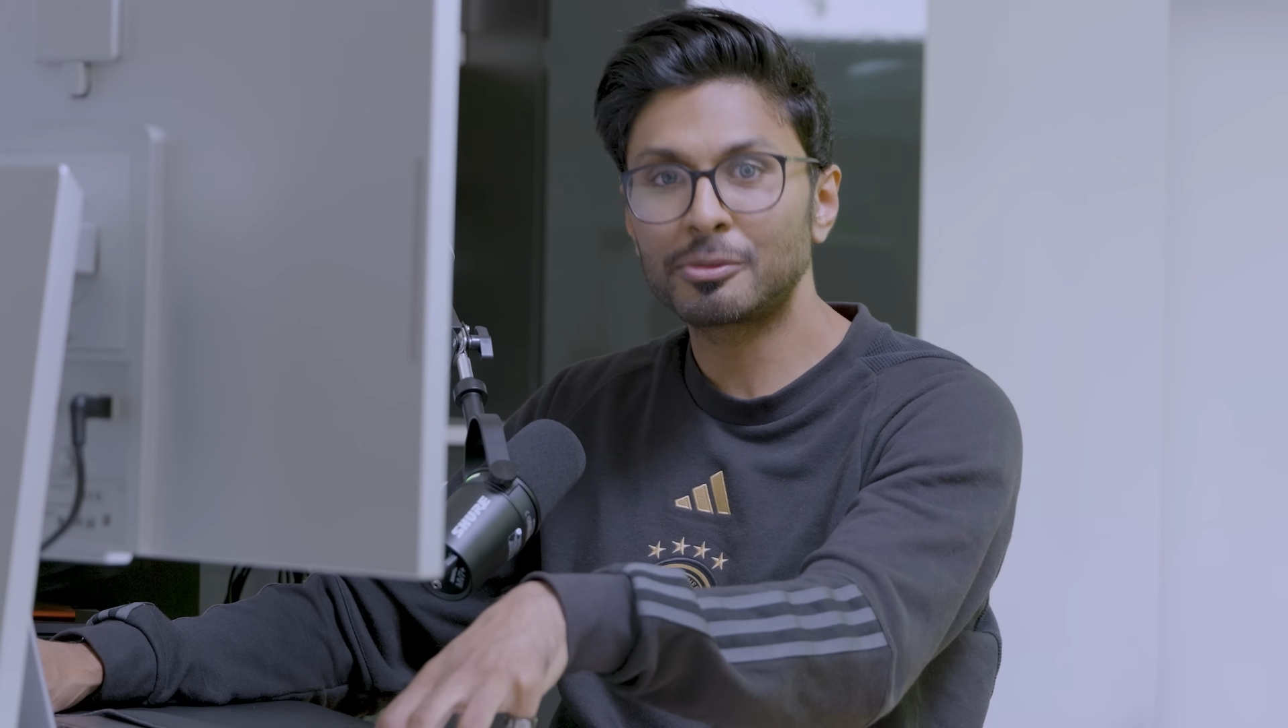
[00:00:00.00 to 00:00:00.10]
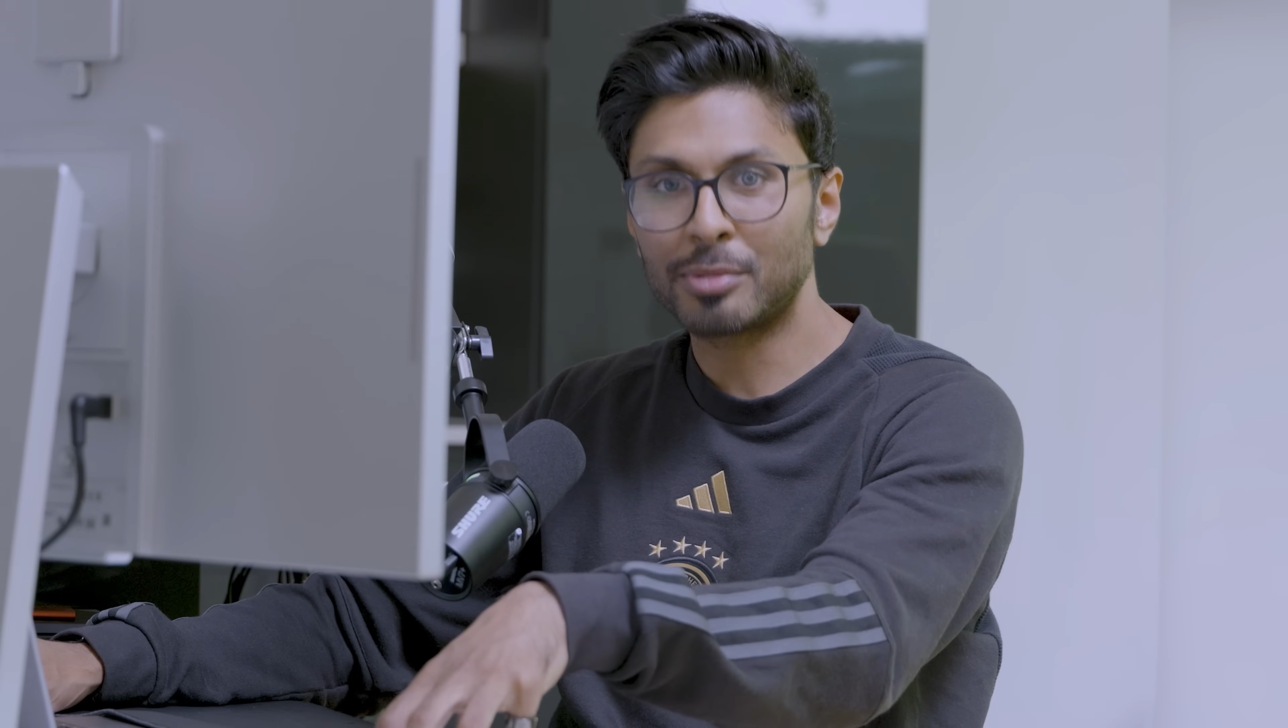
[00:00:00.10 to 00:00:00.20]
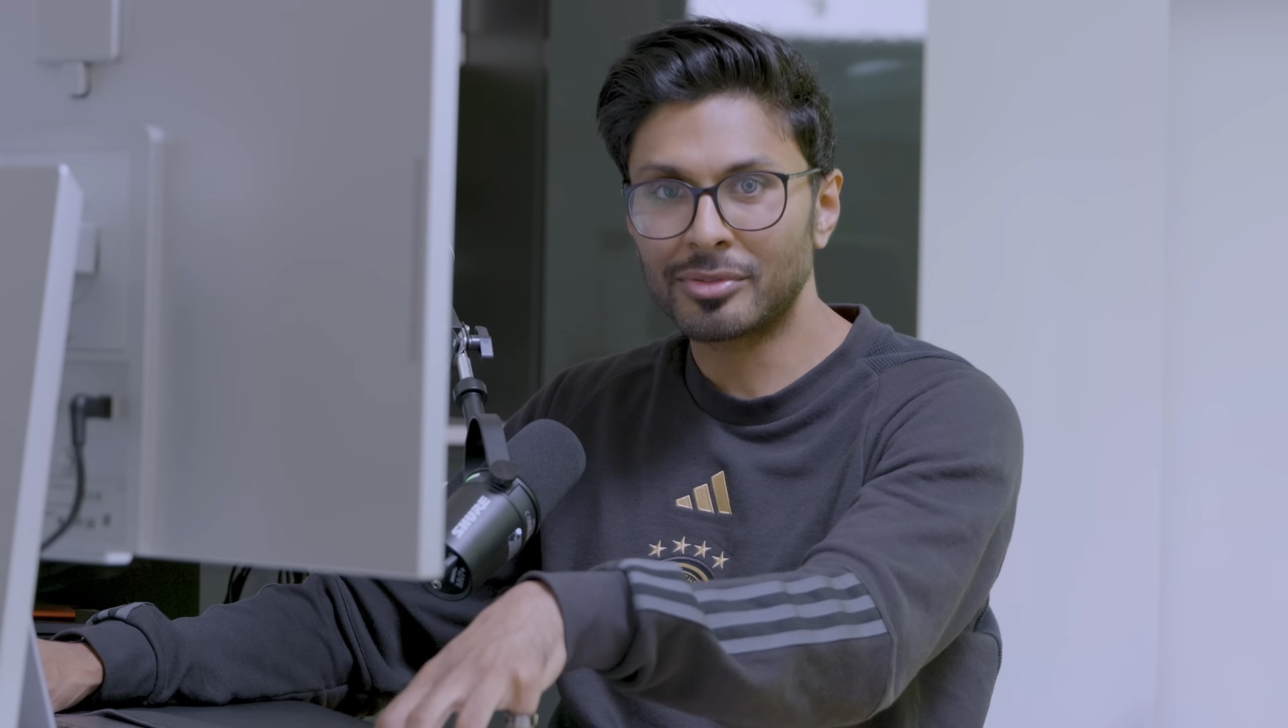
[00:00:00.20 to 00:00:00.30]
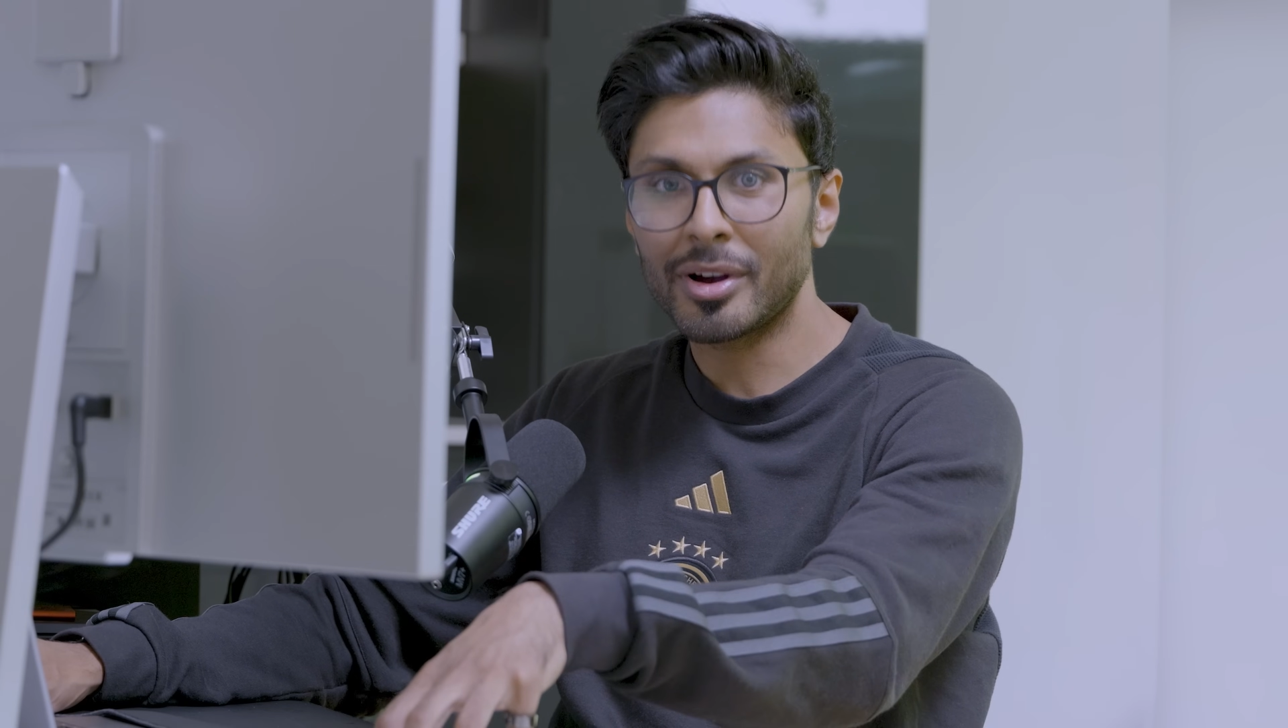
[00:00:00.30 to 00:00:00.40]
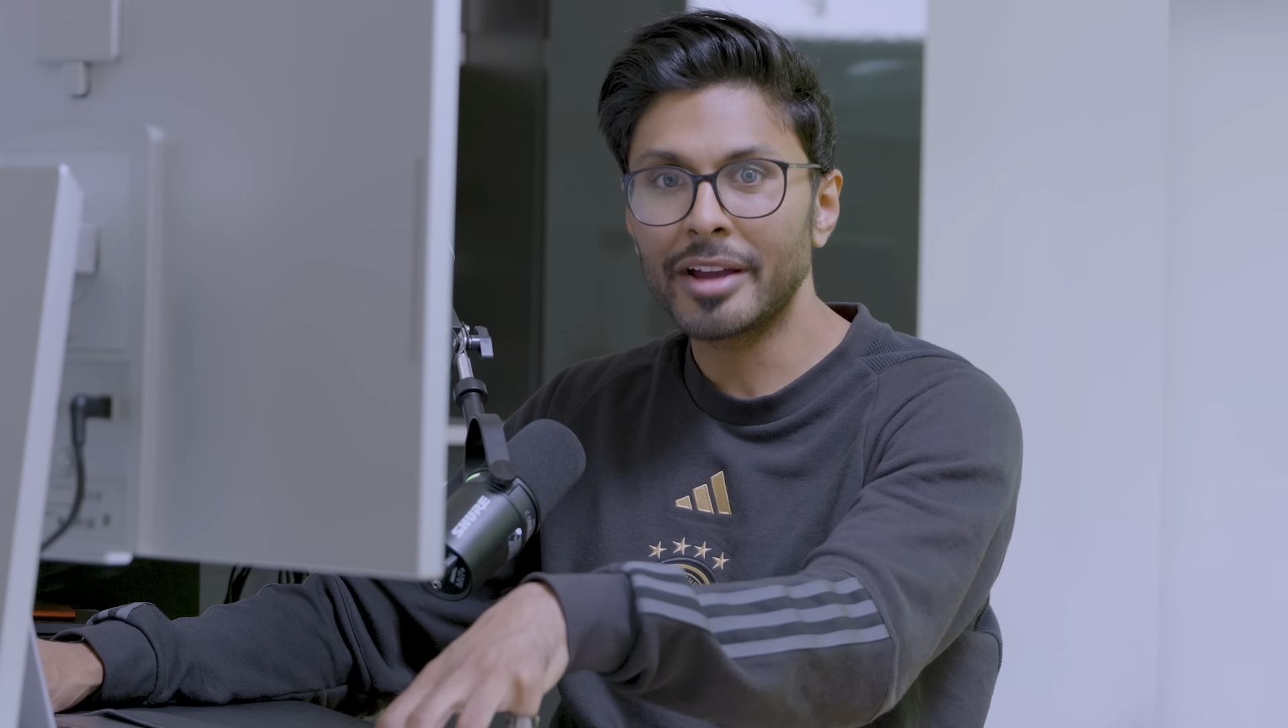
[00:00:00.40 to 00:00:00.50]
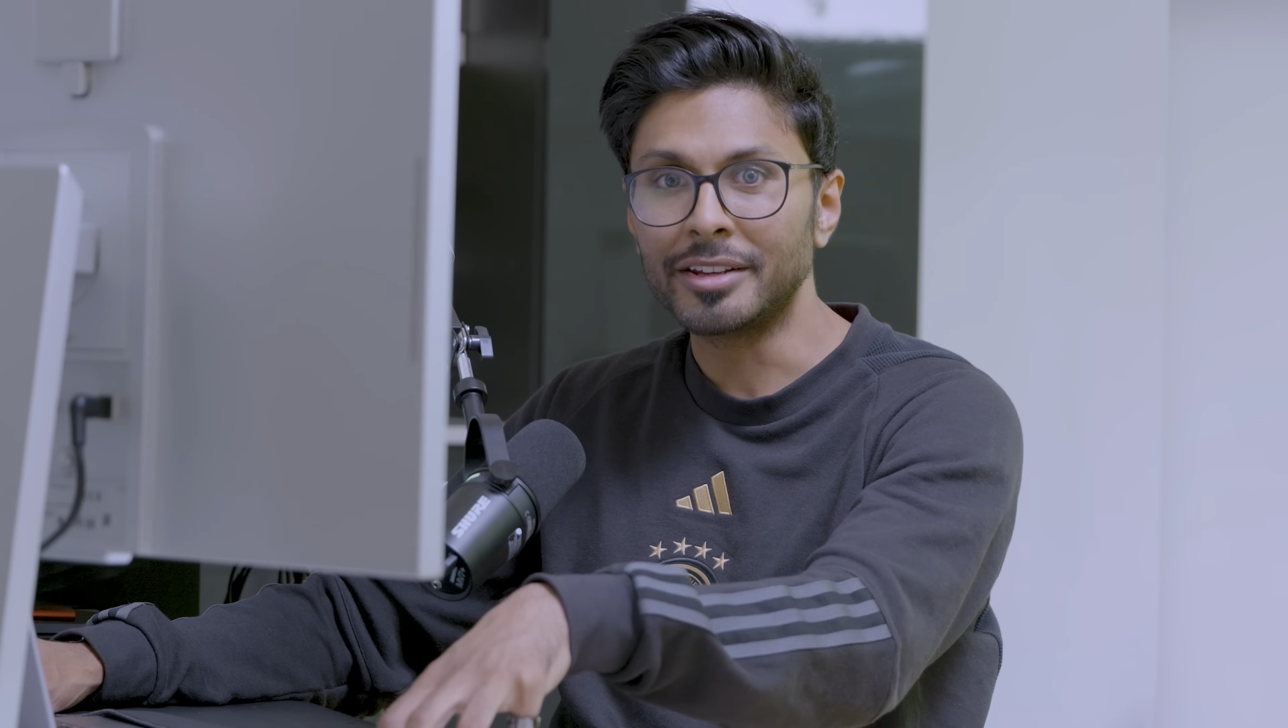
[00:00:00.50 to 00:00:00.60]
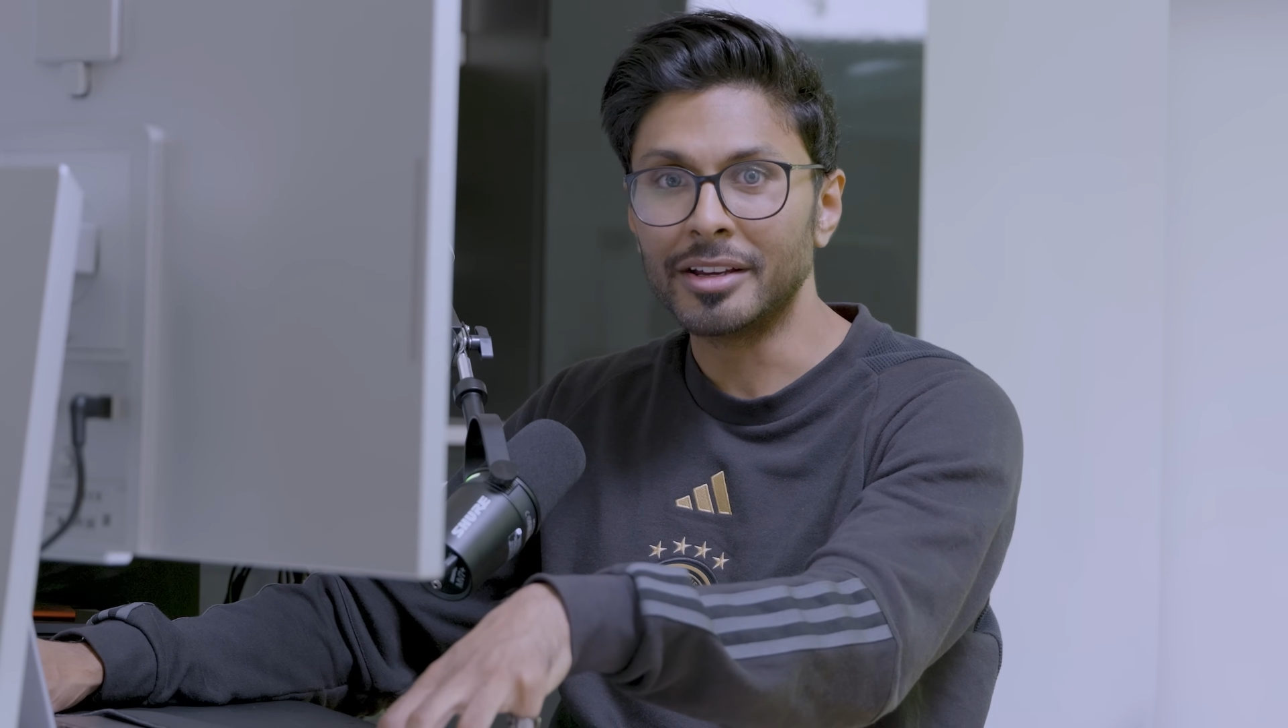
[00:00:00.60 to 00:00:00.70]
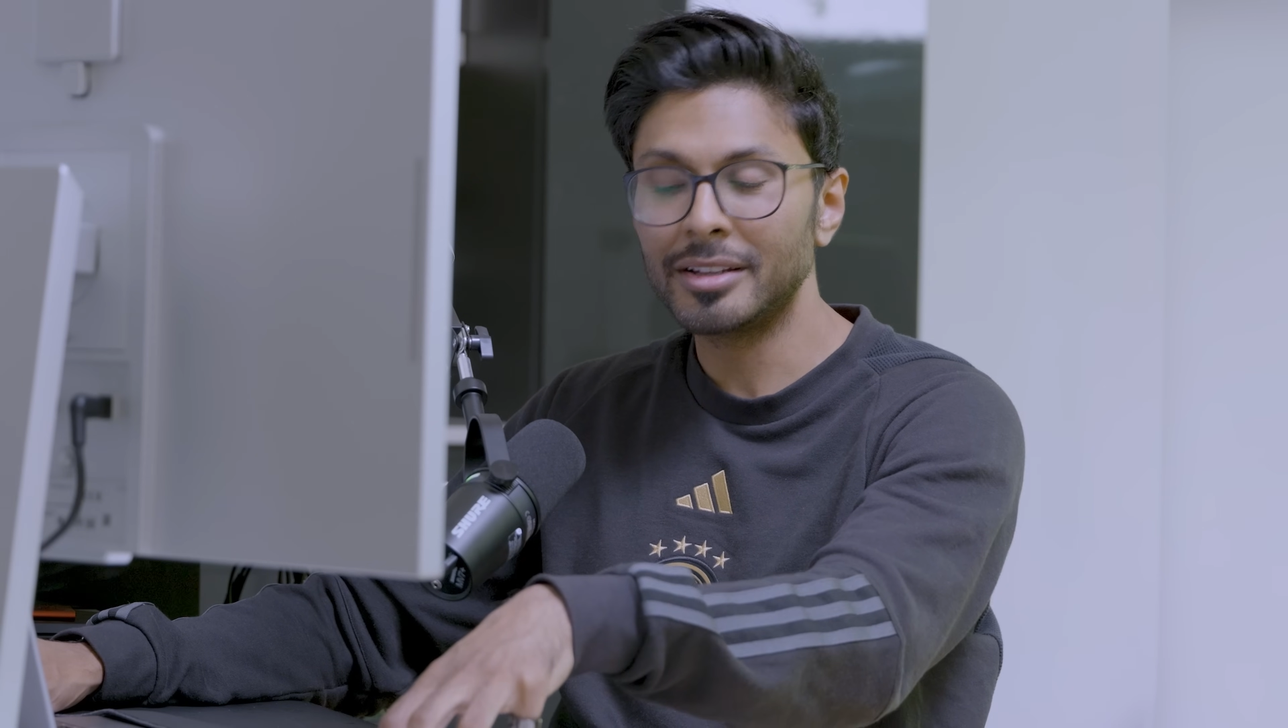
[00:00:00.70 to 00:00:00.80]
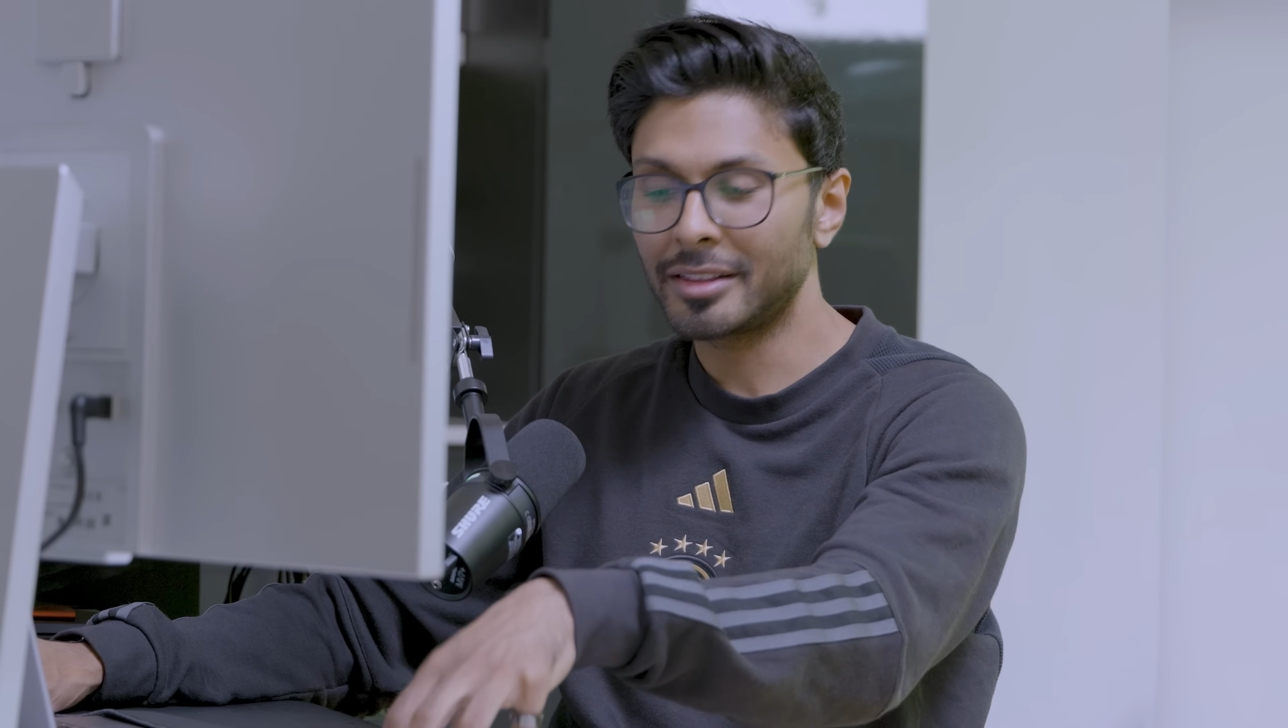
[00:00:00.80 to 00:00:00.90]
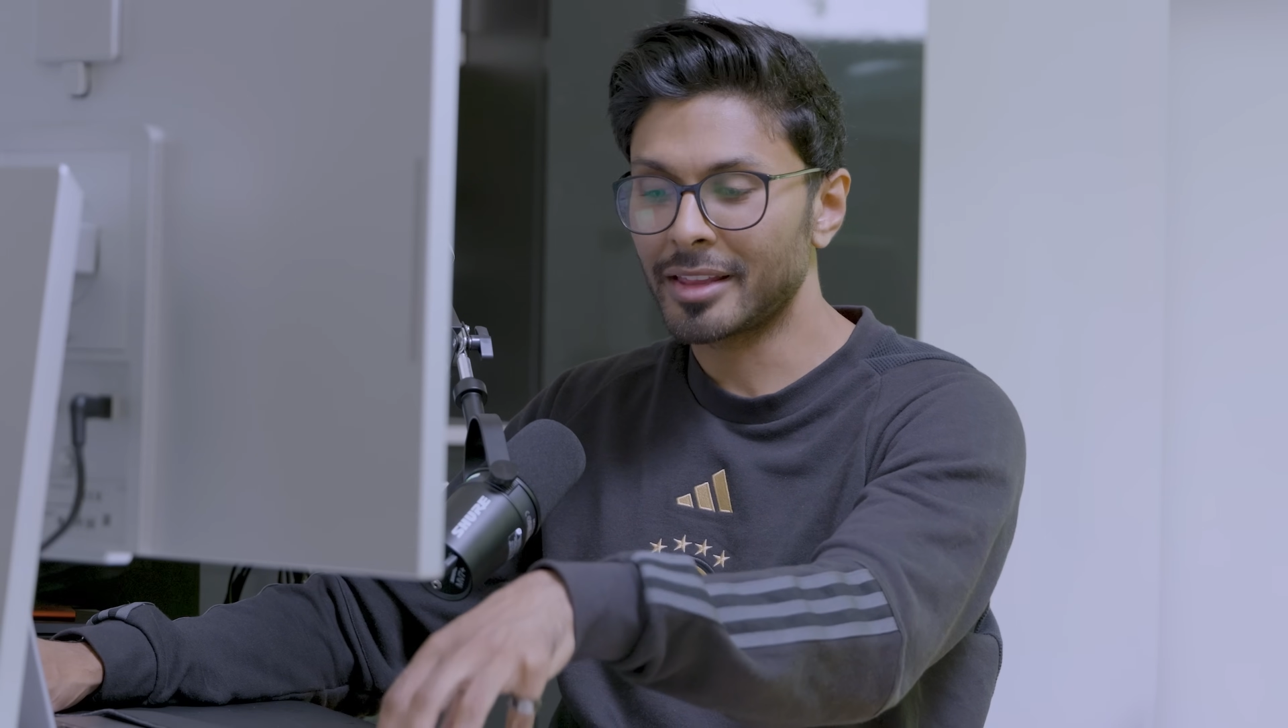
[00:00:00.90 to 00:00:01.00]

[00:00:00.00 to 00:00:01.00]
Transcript: provider